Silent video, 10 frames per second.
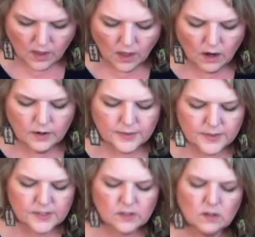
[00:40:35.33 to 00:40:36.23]
All right,
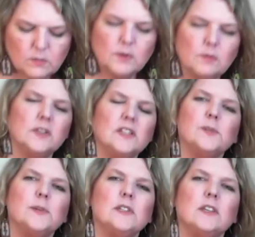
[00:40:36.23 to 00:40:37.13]
this could be really
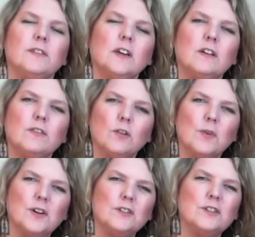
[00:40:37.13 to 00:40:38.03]
specific for
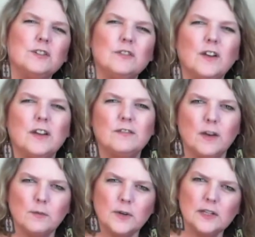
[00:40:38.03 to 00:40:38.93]
one or two Divine
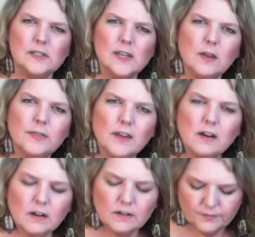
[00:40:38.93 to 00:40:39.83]
Feminines out
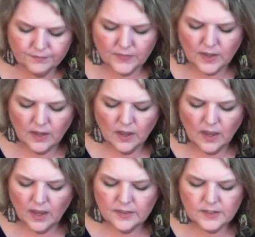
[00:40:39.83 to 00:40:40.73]
there,
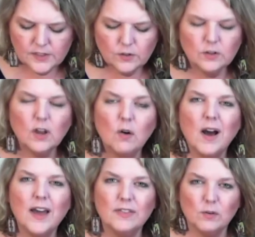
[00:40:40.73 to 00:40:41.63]
and this could go
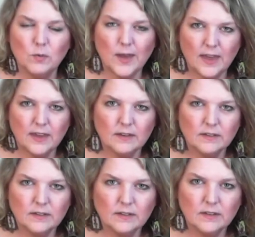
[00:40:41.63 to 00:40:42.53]
either way.
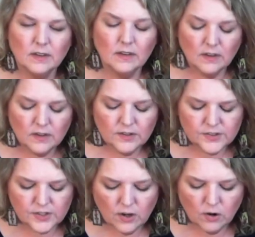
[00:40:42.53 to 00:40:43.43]

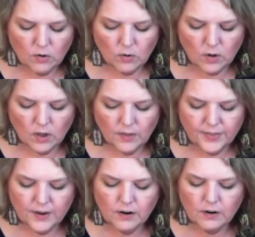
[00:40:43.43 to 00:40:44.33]
So
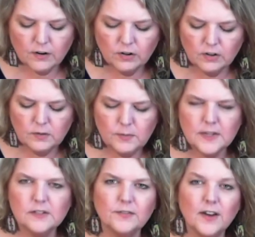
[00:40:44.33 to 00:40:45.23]
there could be
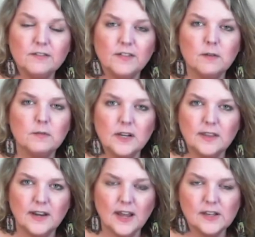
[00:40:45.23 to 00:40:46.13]
a Divine Feminine
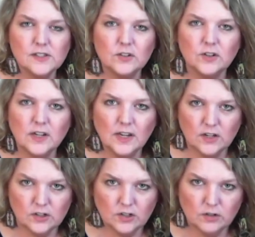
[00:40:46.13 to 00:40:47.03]
that has a drinking
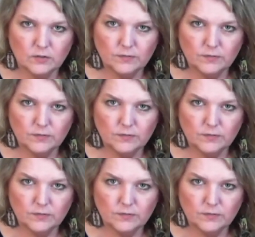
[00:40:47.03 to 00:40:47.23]
issue.